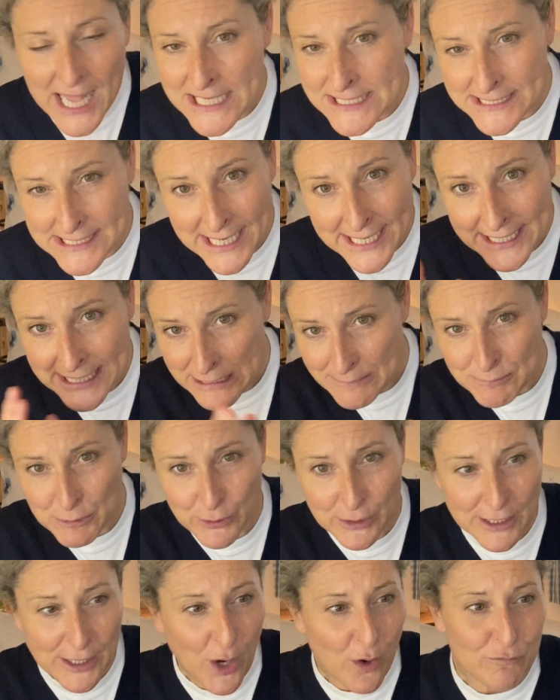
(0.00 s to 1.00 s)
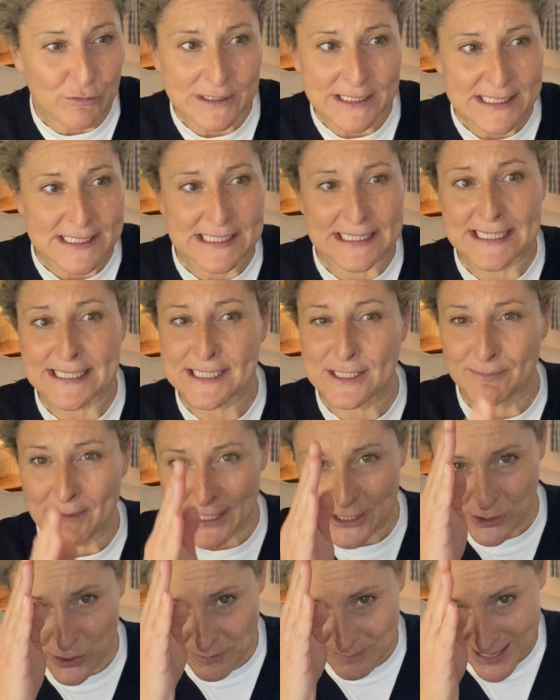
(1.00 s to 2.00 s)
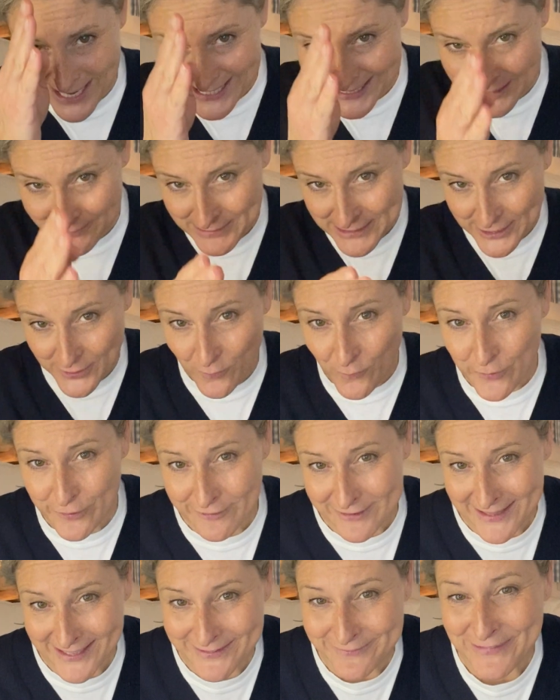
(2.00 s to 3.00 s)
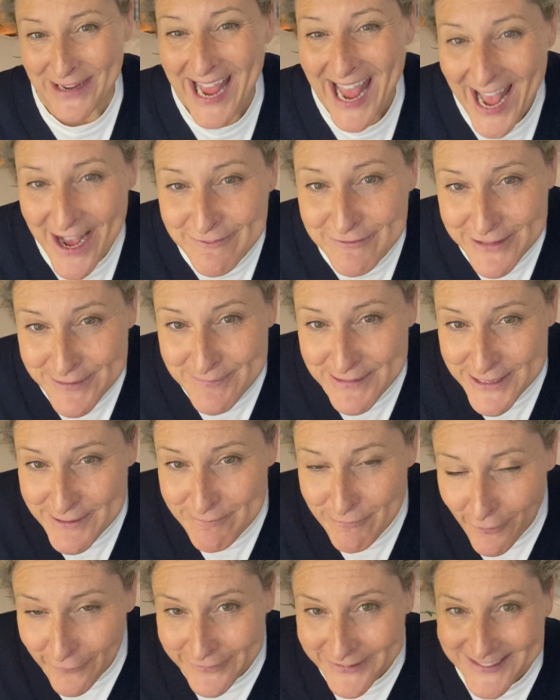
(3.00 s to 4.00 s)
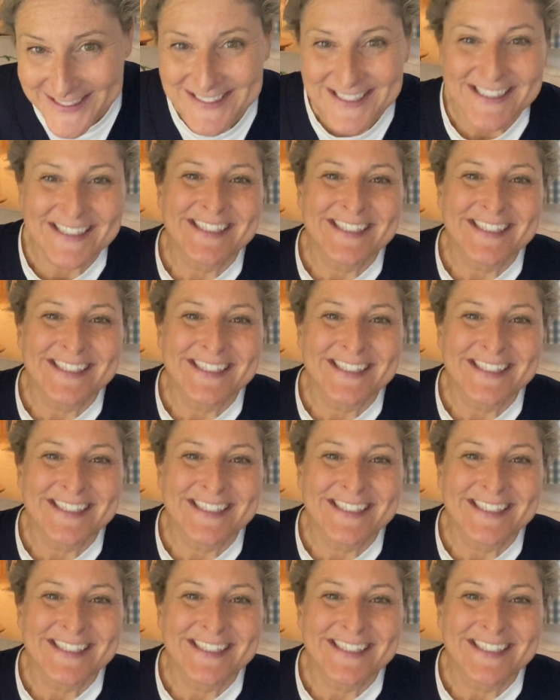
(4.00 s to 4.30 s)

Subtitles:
I'd say I keep looking over this list to make sure I'm getting them in the order that we have them in the product.